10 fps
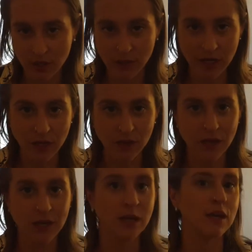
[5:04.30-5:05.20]
you any
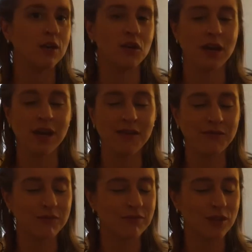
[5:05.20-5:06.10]
good. You're not going to have
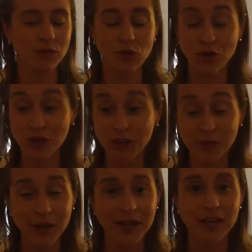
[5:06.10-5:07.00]
good
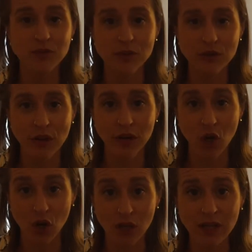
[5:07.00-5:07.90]
communication with your dog at
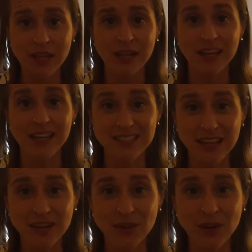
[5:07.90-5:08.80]
all. And
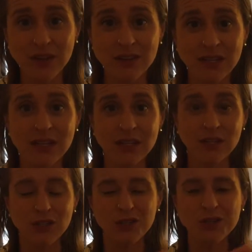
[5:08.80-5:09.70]
second of all,
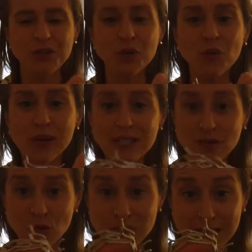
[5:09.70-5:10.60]
who wants
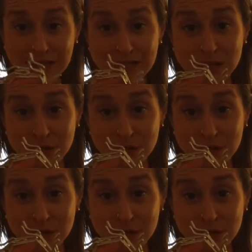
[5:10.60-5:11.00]
those things near